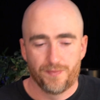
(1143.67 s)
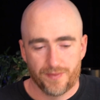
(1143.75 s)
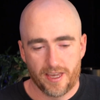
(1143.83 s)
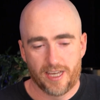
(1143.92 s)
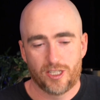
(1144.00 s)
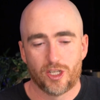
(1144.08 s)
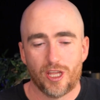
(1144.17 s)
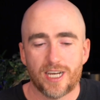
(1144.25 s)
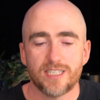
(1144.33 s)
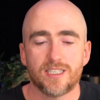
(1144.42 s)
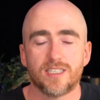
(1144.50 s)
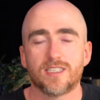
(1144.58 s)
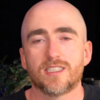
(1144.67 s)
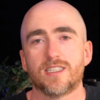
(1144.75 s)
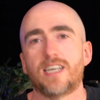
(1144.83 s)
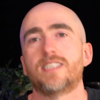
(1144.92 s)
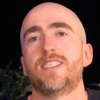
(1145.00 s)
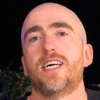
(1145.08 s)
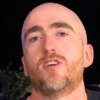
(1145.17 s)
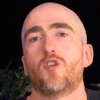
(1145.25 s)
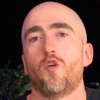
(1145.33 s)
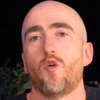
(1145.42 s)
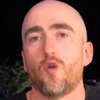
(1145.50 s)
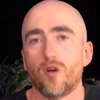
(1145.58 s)
Yeah. So that's our
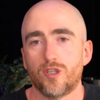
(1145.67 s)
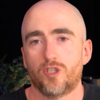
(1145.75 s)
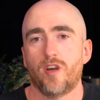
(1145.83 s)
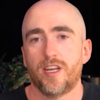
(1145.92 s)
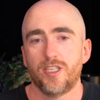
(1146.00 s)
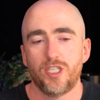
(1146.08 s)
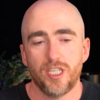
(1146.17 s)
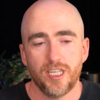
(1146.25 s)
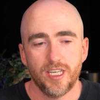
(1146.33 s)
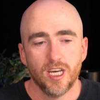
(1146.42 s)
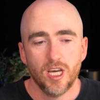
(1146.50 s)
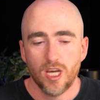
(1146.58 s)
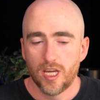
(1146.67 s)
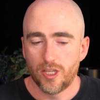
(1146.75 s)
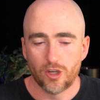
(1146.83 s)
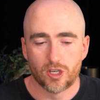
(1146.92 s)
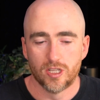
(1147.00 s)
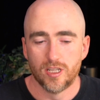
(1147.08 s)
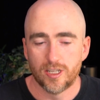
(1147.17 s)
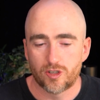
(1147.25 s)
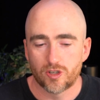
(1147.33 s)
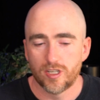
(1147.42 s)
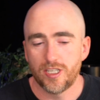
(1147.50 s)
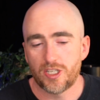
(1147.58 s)
core strategy. You can
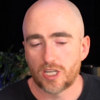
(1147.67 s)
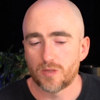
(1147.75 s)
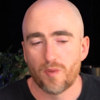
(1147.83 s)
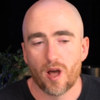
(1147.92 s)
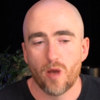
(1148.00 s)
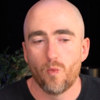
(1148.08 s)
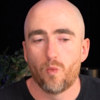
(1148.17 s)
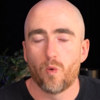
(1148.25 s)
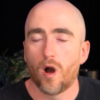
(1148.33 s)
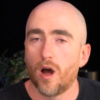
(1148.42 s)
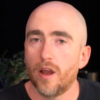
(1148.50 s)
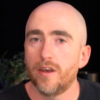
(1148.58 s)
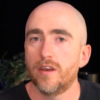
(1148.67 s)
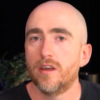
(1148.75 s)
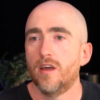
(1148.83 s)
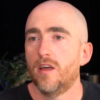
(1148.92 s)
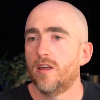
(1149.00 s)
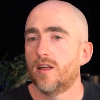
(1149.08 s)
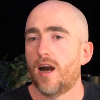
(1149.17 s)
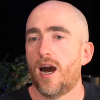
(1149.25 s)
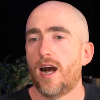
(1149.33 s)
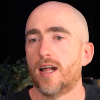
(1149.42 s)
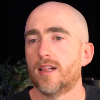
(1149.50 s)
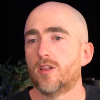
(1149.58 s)
literally just buy one
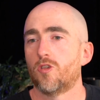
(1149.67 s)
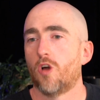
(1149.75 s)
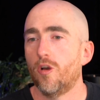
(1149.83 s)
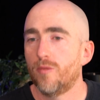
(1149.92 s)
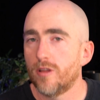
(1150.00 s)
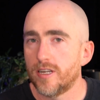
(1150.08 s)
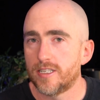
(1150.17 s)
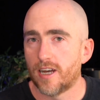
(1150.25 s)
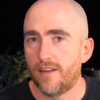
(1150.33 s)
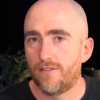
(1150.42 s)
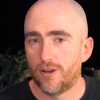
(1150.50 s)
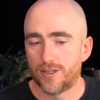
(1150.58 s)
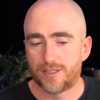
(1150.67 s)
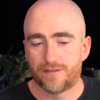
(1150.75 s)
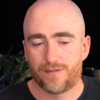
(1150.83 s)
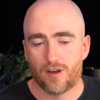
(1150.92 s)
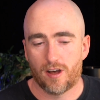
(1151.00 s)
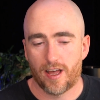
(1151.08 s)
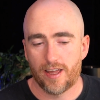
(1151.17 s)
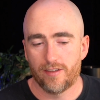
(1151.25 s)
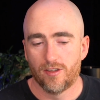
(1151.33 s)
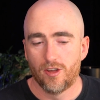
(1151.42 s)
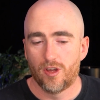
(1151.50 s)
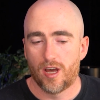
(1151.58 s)
globally
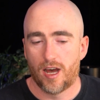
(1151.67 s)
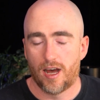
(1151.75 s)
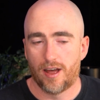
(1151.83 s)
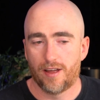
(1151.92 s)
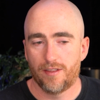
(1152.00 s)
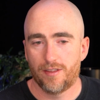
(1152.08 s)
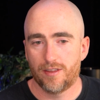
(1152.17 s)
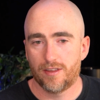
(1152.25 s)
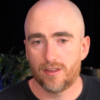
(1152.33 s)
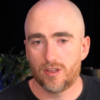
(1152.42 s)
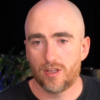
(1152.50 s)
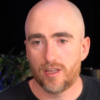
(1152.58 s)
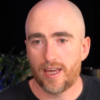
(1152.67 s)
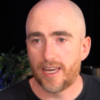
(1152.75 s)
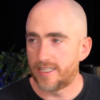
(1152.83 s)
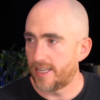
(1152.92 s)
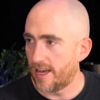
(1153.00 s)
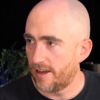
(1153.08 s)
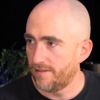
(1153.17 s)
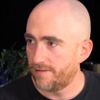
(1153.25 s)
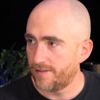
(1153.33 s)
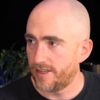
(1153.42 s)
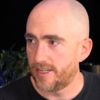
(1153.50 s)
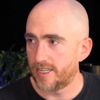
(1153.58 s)
diversified ETF,
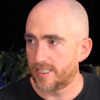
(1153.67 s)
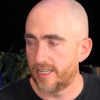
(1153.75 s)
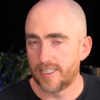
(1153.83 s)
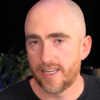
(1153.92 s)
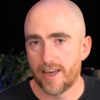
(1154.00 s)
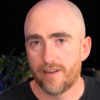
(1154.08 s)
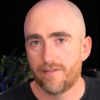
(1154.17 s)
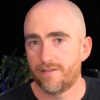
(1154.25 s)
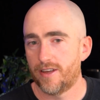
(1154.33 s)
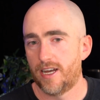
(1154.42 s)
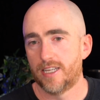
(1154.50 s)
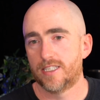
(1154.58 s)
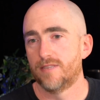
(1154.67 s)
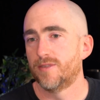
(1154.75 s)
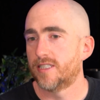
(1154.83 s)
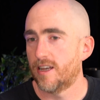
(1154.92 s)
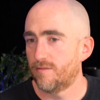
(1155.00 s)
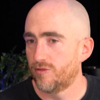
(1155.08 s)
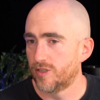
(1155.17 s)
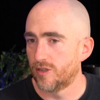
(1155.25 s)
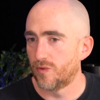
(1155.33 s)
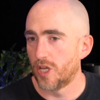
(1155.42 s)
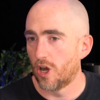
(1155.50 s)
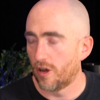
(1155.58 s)
index ETF. Some examples
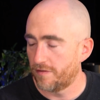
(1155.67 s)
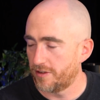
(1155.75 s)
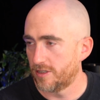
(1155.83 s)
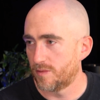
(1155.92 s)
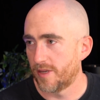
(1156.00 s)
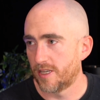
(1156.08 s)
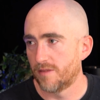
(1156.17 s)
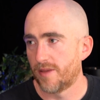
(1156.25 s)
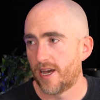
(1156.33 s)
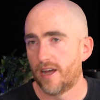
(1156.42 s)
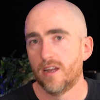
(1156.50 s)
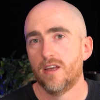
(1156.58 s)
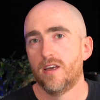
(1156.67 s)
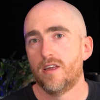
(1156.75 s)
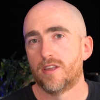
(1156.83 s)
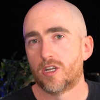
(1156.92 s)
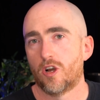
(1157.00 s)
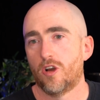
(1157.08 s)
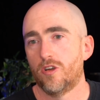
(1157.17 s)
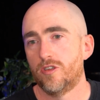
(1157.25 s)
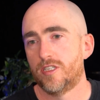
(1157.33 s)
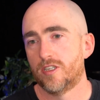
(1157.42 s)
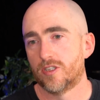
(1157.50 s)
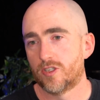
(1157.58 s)
that we often speak about, the
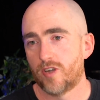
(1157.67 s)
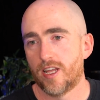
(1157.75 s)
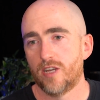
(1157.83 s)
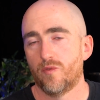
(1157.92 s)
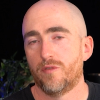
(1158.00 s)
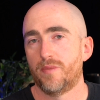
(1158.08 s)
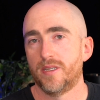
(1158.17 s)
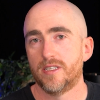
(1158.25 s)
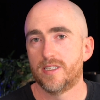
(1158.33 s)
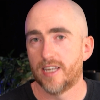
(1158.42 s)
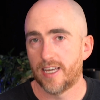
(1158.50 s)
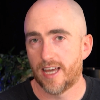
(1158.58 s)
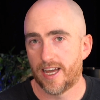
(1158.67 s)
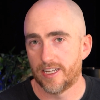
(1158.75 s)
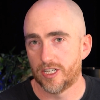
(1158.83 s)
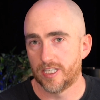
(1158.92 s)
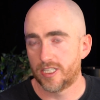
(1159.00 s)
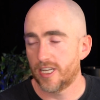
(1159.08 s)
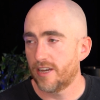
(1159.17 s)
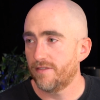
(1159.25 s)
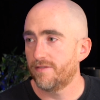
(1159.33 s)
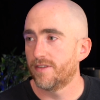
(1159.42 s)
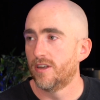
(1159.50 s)
codes in Australia would be DHHF,